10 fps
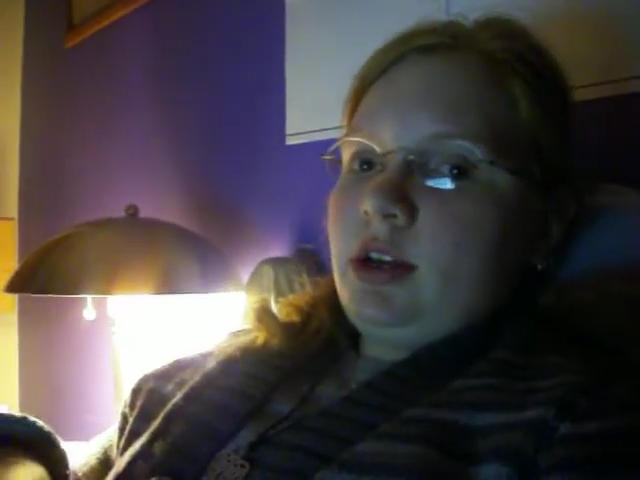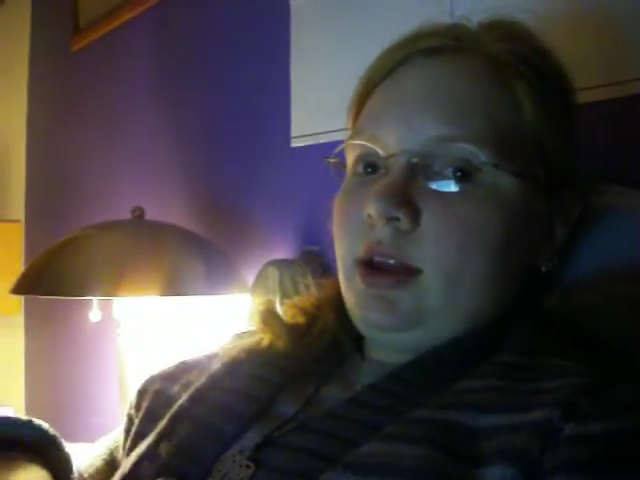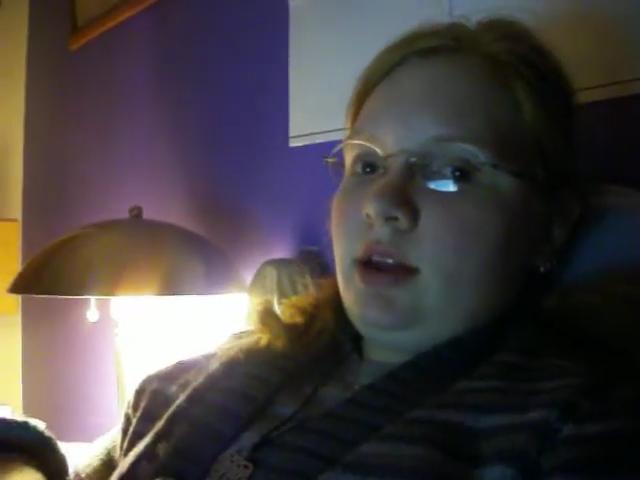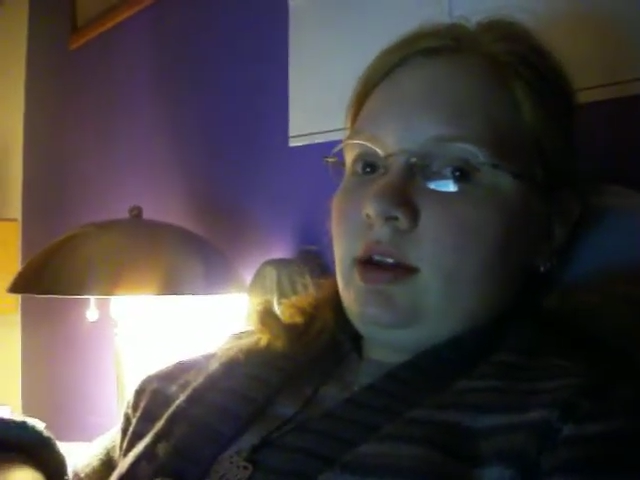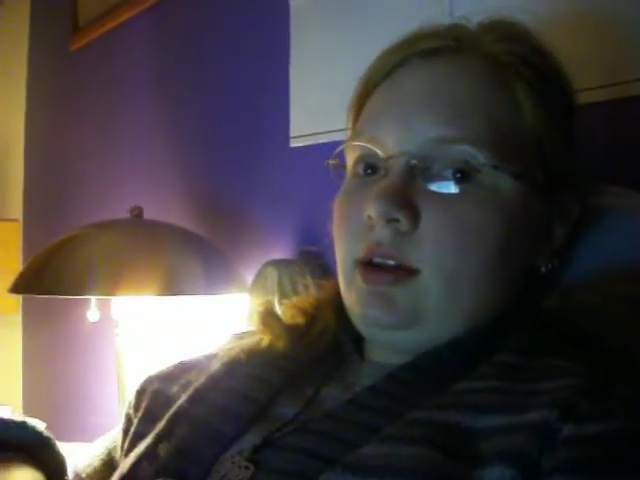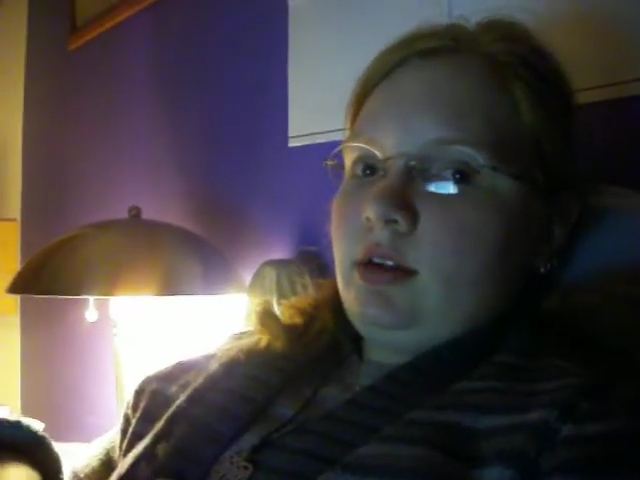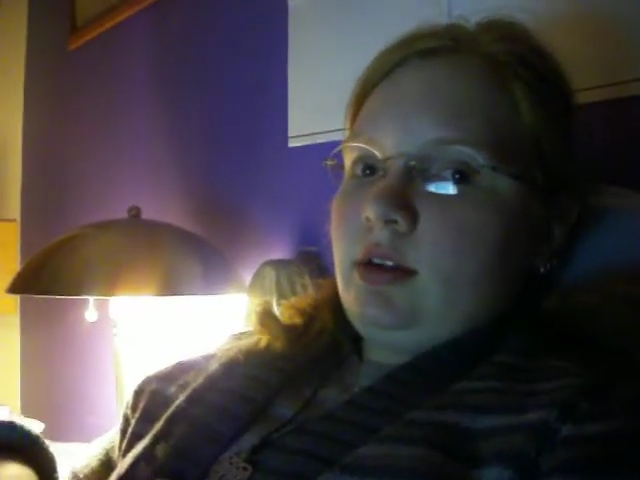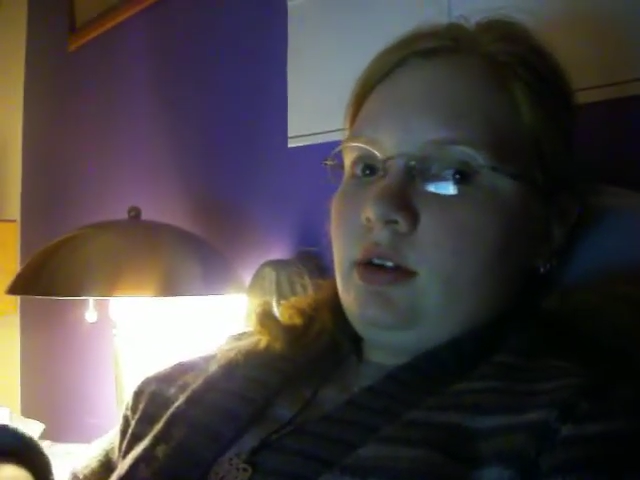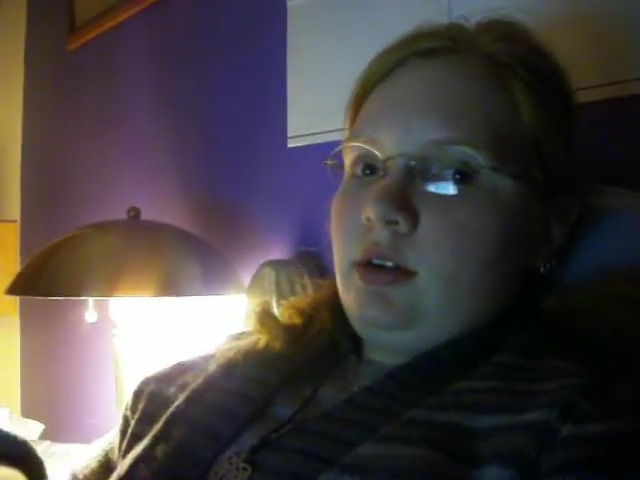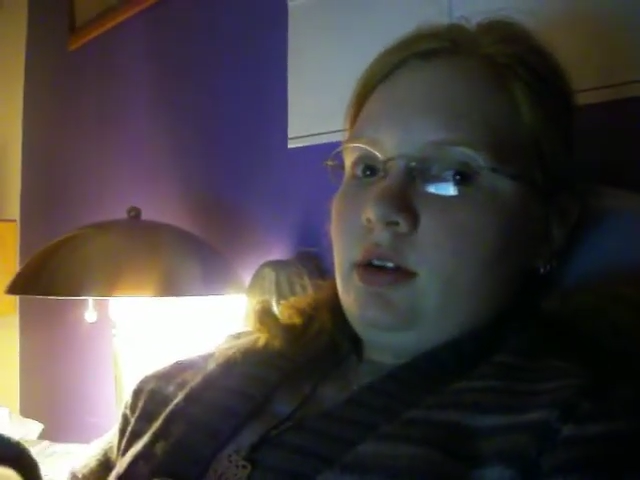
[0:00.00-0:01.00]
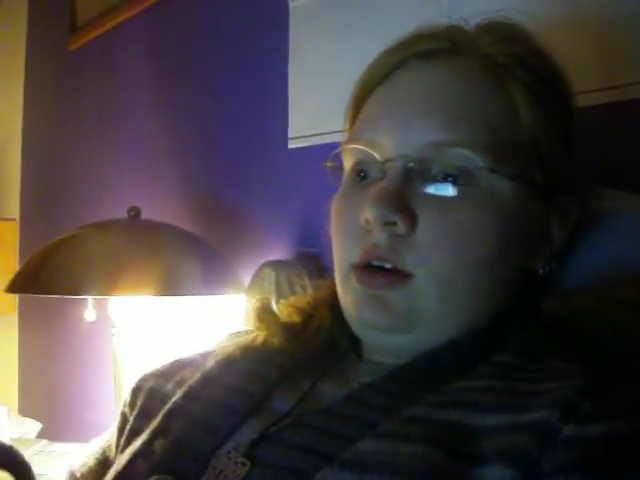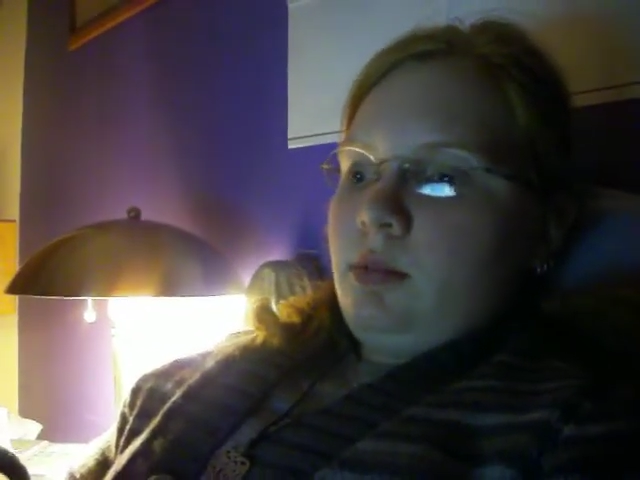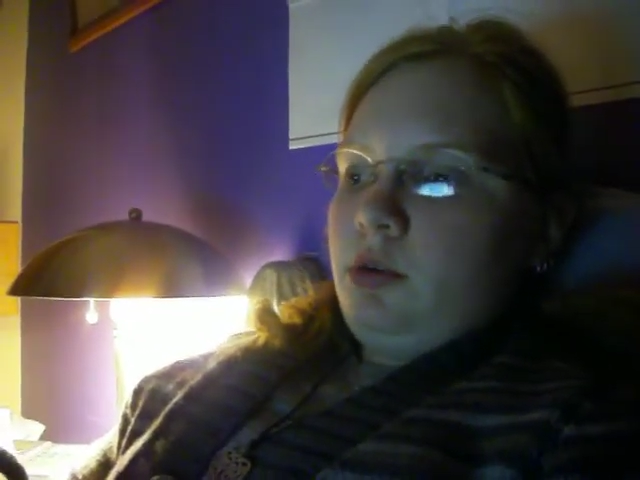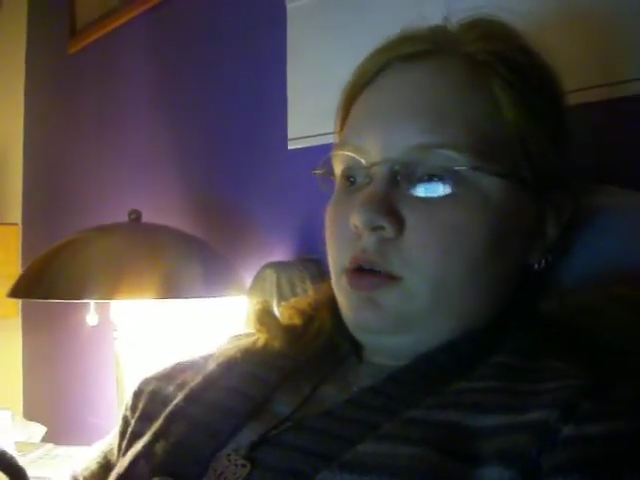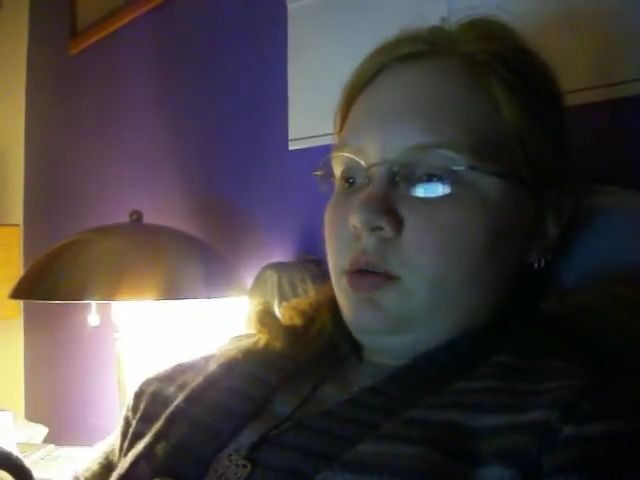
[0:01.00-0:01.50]
I had a
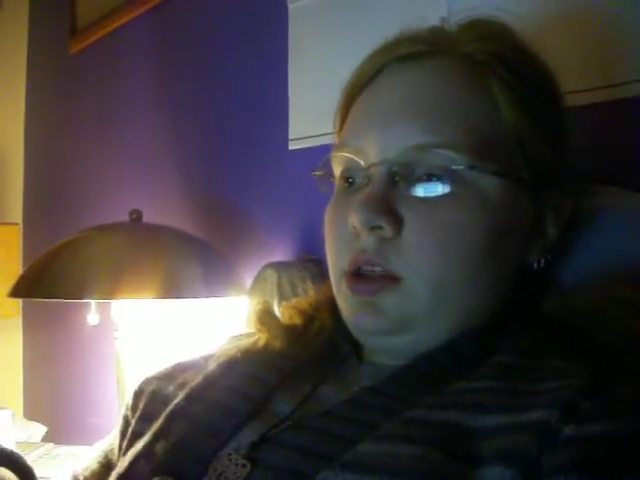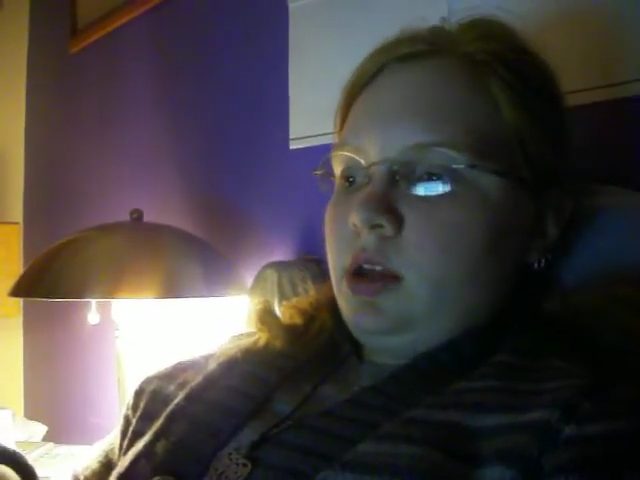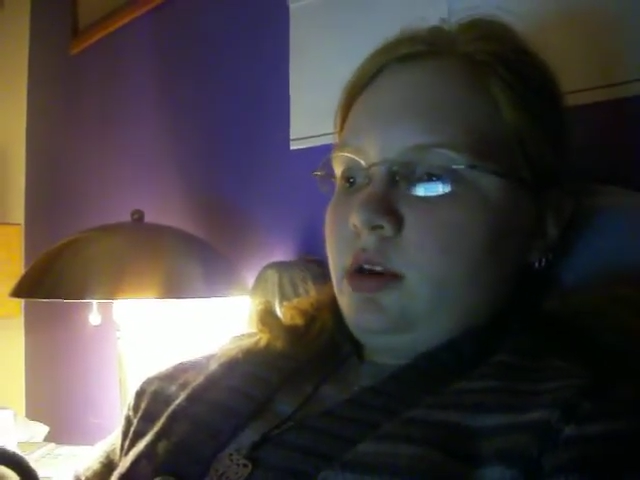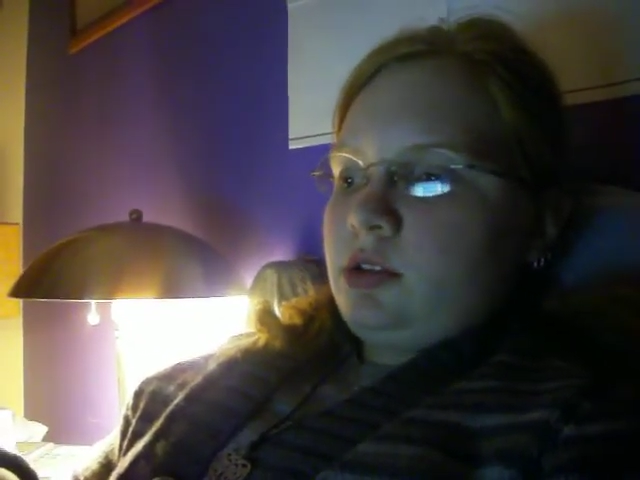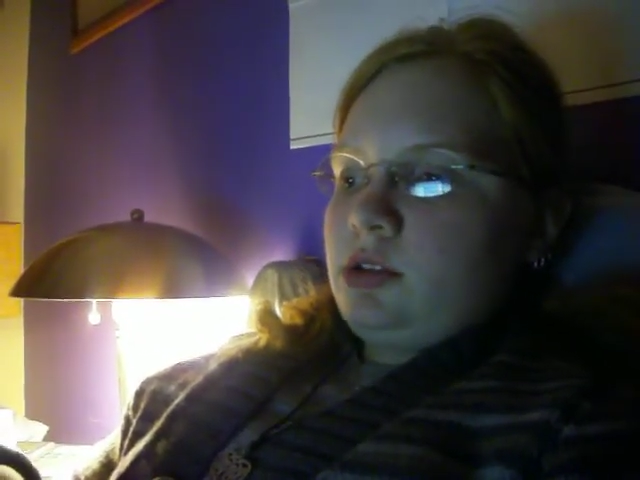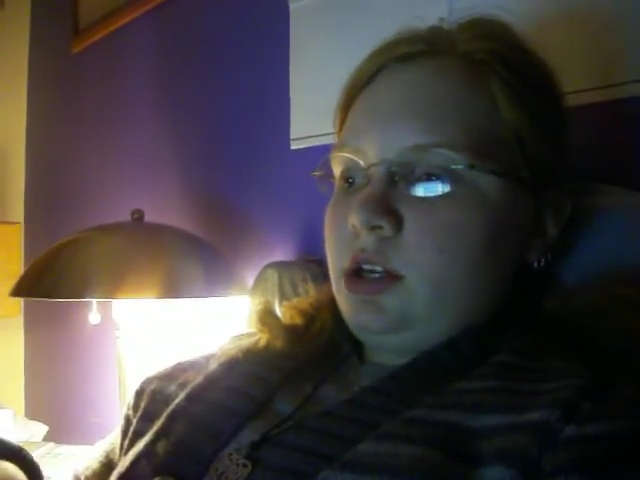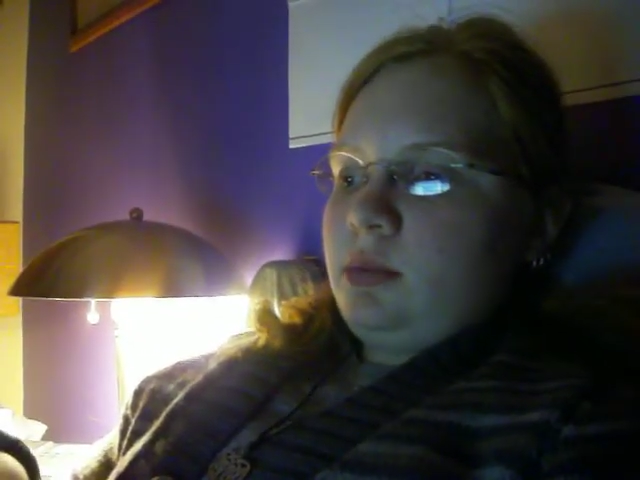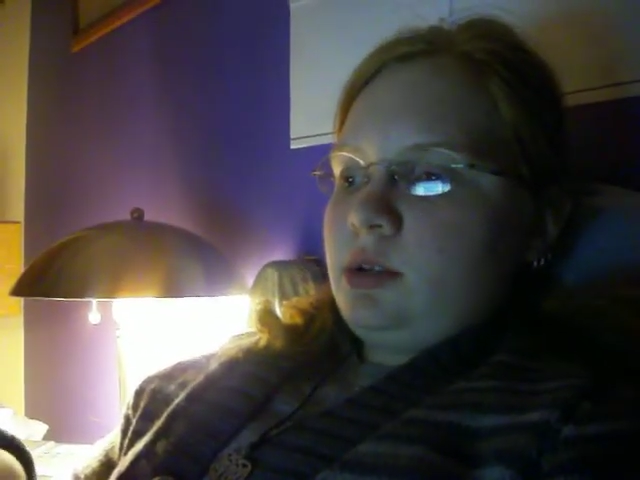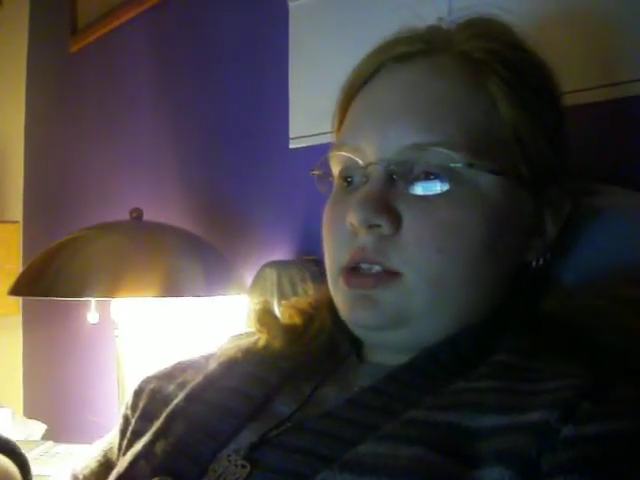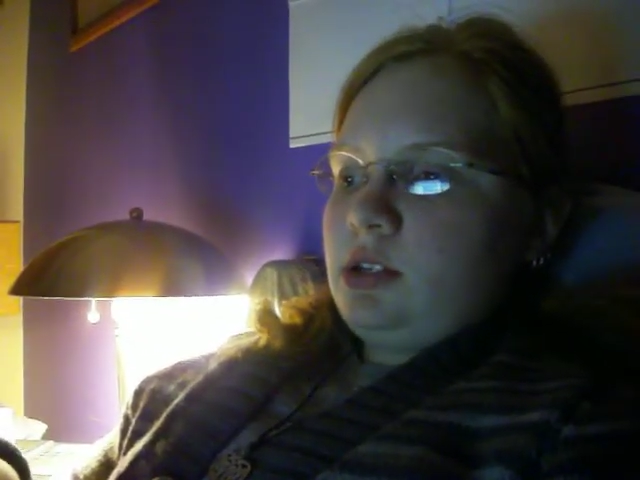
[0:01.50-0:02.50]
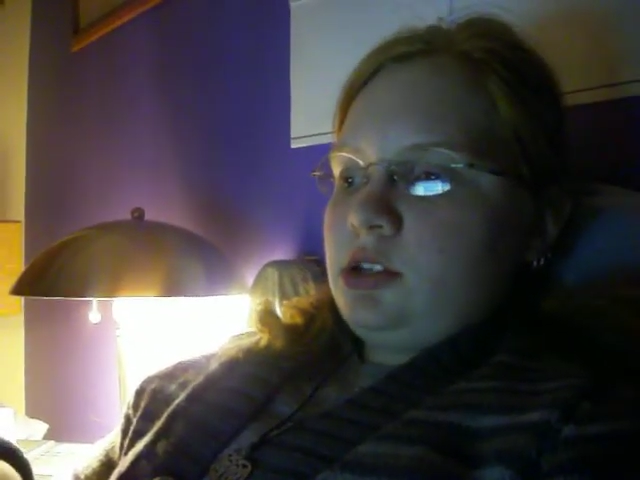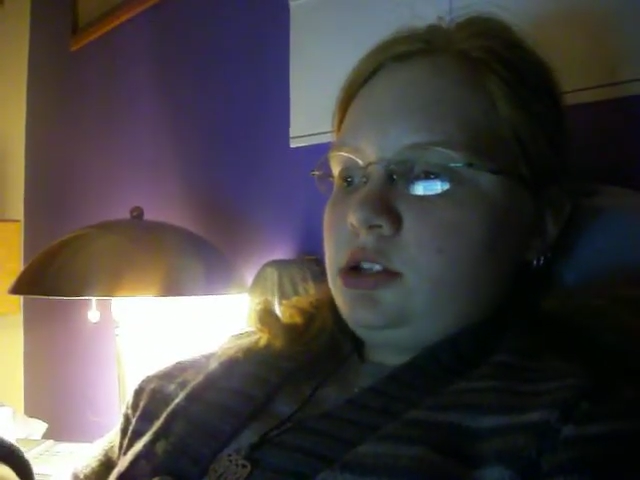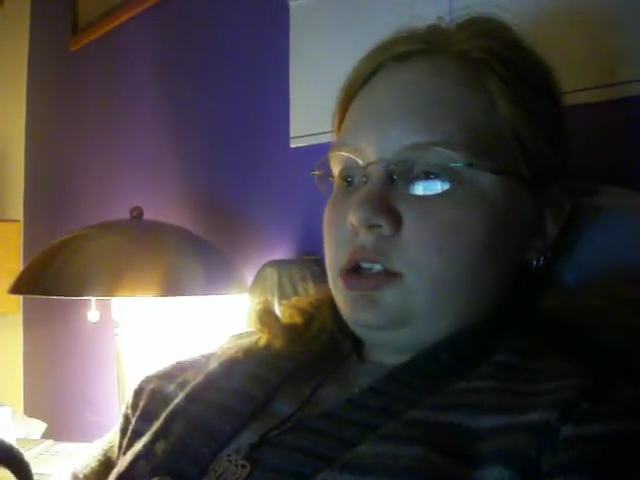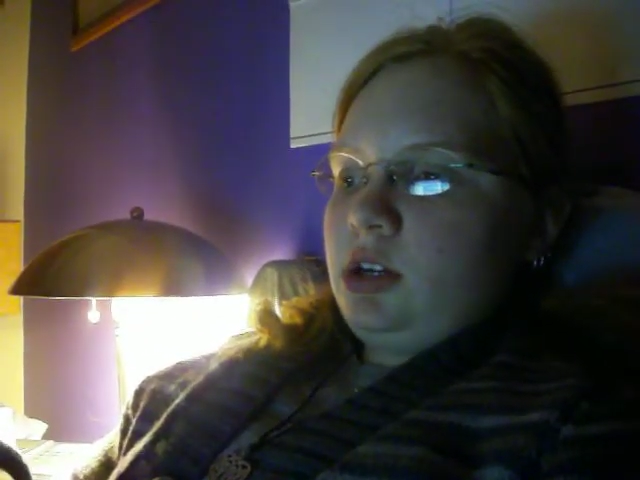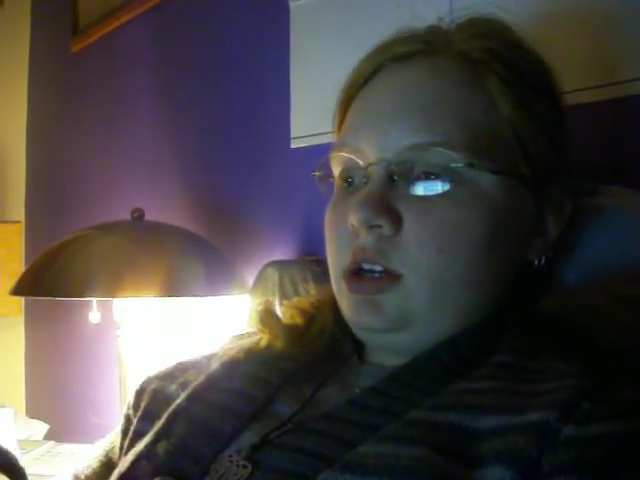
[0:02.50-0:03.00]
book with a character named
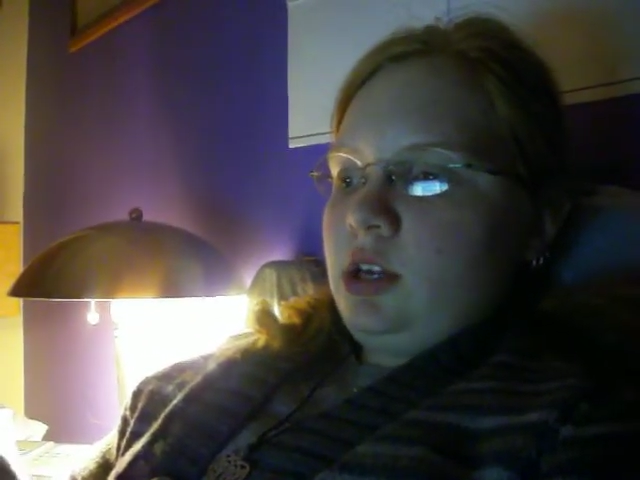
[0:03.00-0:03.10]
Saoirse,